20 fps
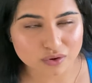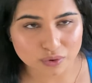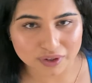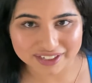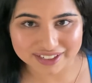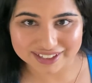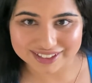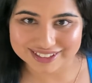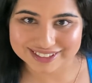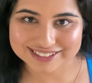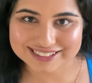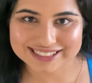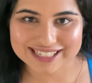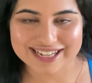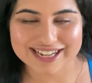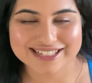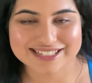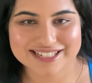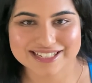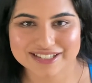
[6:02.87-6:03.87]
or years
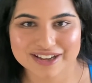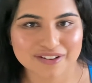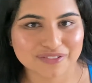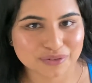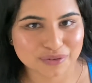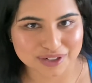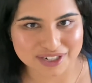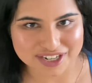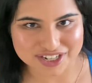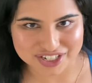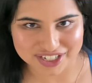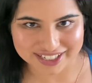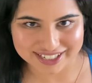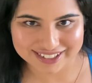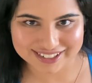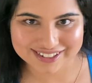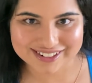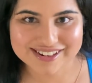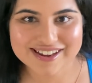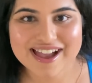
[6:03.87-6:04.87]
as a software
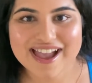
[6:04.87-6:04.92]
engineer.